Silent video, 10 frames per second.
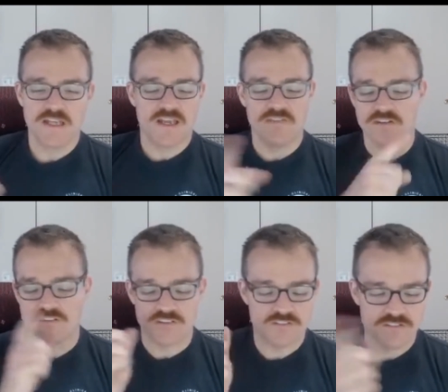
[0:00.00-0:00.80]
and they're
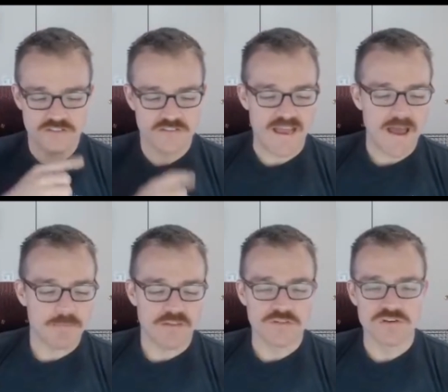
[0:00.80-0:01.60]
just
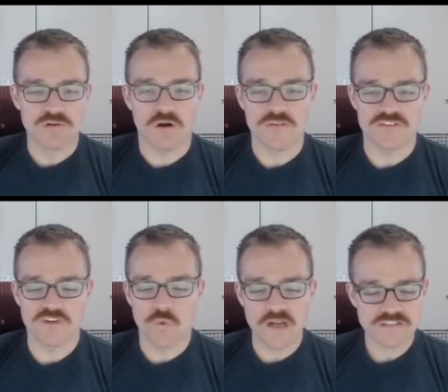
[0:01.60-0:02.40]
tapping through all these
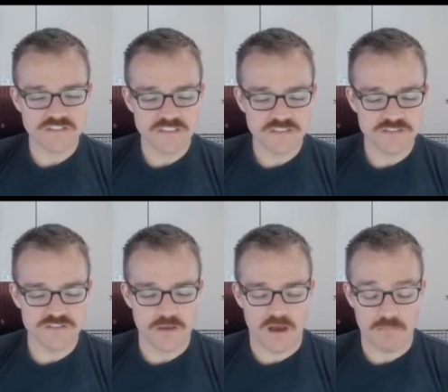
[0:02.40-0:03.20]
questions.
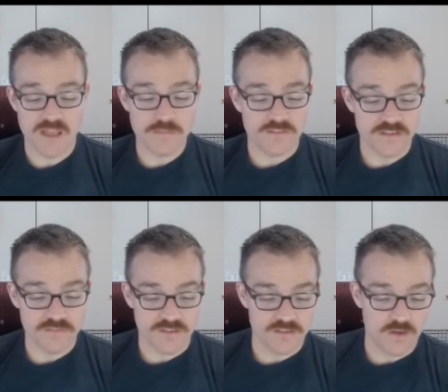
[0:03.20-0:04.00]
Uh, maybe they're
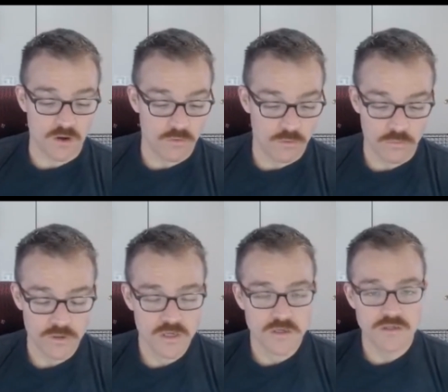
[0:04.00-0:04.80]
given no
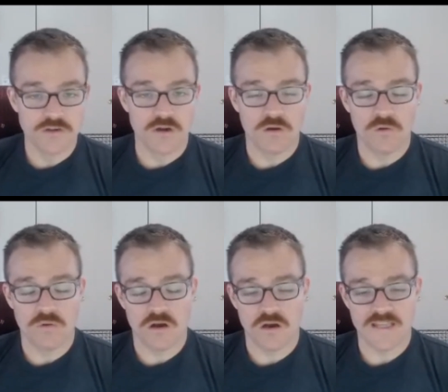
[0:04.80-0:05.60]
no
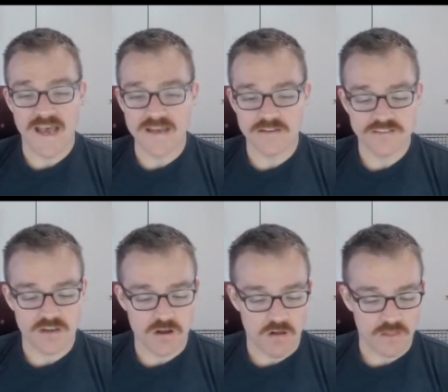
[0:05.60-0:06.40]
uh, guidance
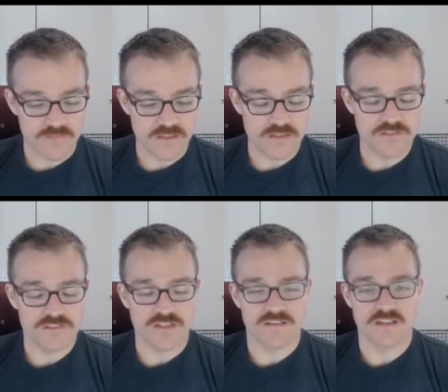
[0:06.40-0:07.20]
at all on these,
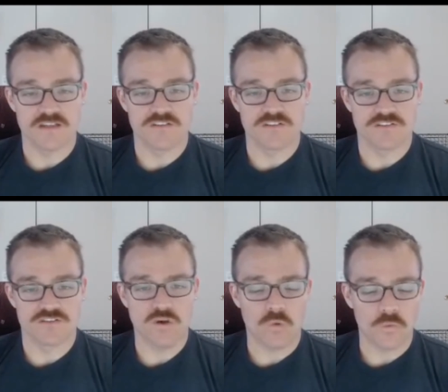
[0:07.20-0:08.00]
and, and they're
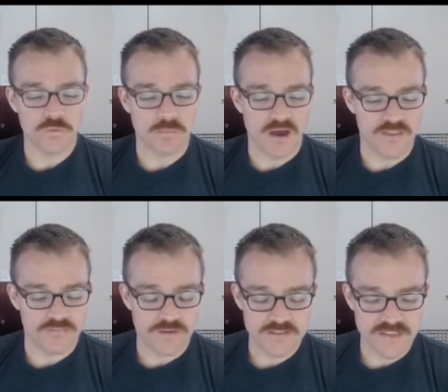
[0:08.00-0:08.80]
just told by the
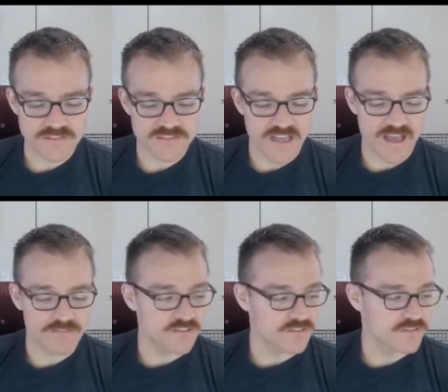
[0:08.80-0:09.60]
front desk
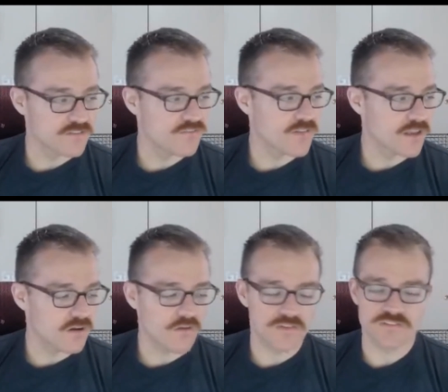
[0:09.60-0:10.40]
staff to, to fill out
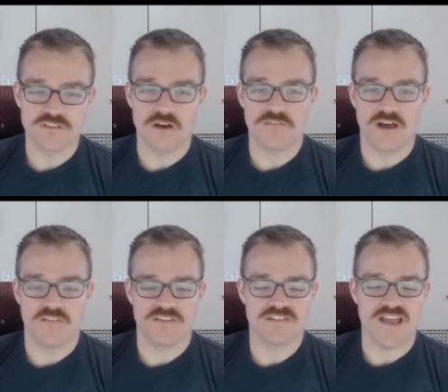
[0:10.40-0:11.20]
all the stuff on
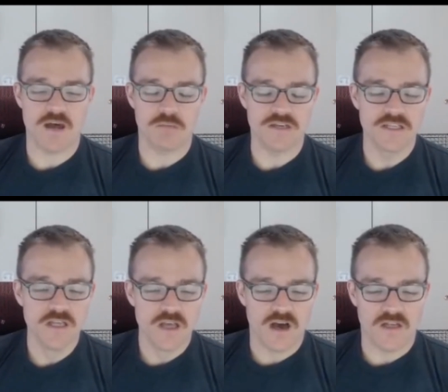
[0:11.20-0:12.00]
this tablet.
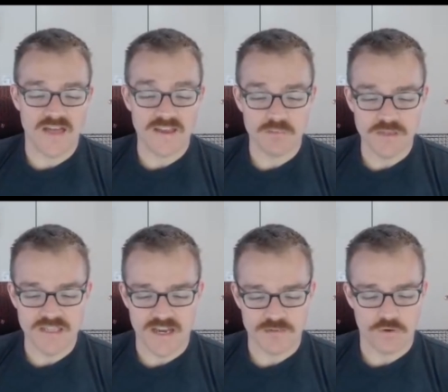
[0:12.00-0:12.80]
Uh, that can be
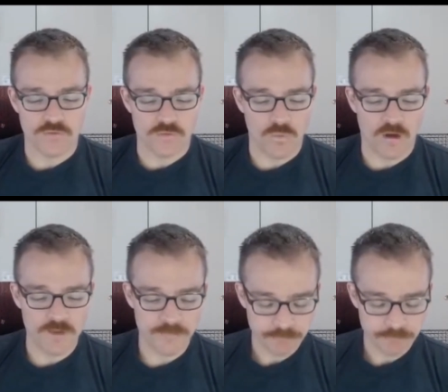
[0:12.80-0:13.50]
kind of overwhelming.